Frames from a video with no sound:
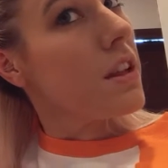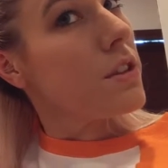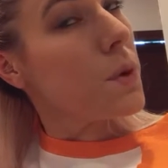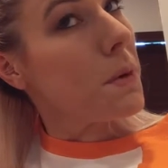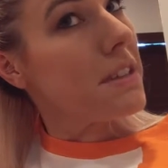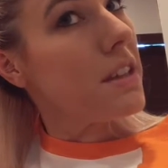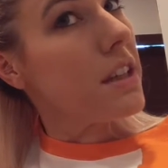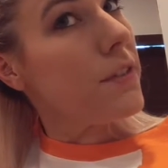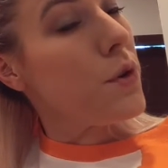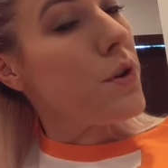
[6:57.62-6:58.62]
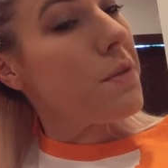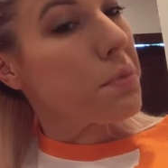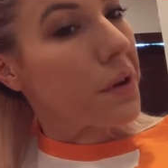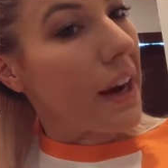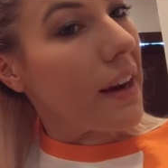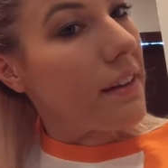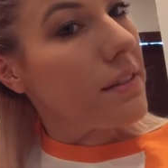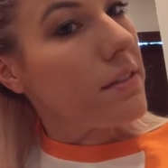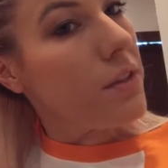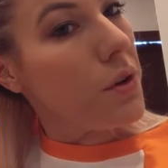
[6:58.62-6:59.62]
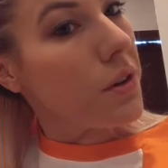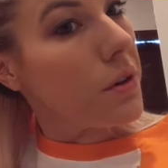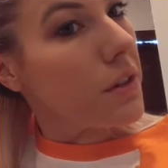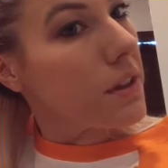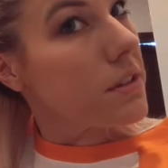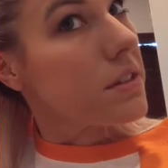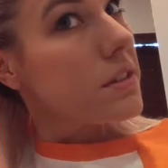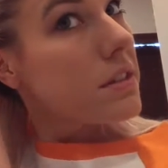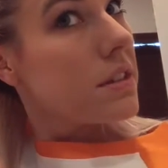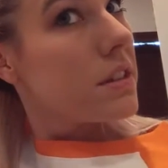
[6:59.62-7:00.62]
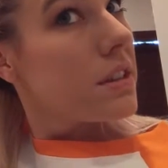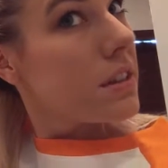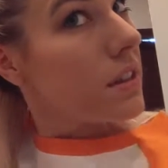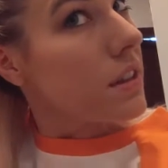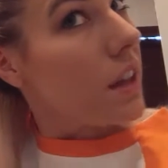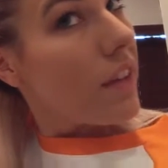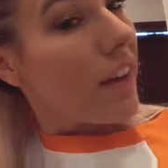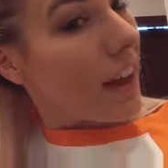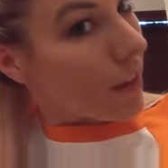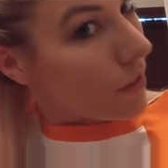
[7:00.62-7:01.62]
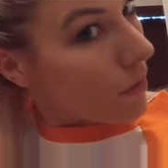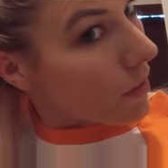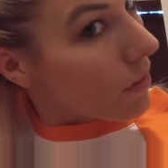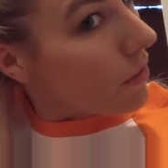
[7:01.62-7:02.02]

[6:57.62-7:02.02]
So basically, if you can braid, you can do this. If I can do this,